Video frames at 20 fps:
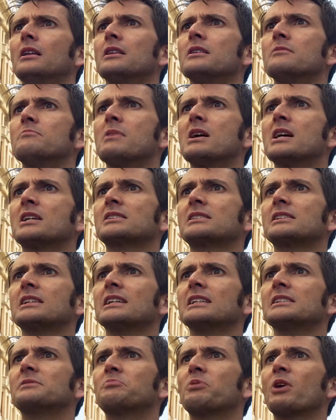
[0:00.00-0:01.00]
the Master
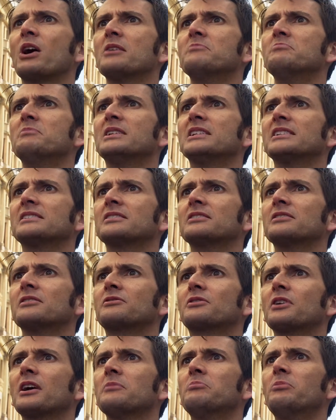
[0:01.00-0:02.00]
is Prime Minister of
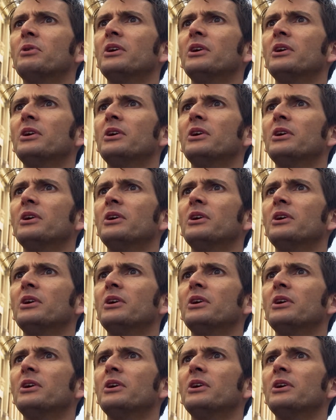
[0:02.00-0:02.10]
Great